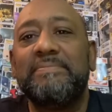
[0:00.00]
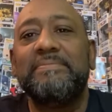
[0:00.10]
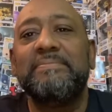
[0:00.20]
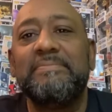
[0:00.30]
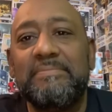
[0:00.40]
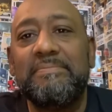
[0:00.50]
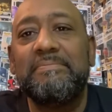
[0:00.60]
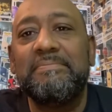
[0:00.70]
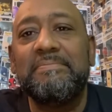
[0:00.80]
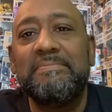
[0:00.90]

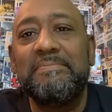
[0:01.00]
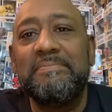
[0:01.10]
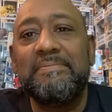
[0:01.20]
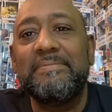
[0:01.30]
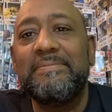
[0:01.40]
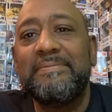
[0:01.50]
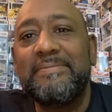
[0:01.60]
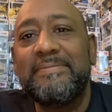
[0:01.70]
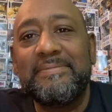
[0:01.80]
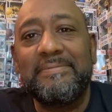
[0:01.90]

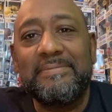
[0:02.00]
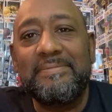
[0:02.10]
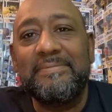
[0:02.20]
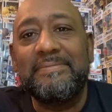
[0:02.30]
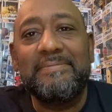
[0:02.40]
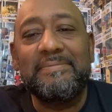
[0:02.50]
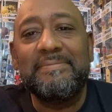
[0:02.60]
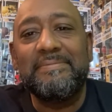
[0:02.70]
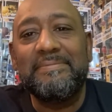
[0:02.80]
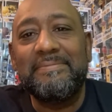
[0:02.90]

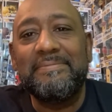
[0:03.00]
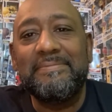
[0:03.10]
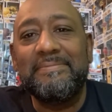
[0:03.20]
[no speech]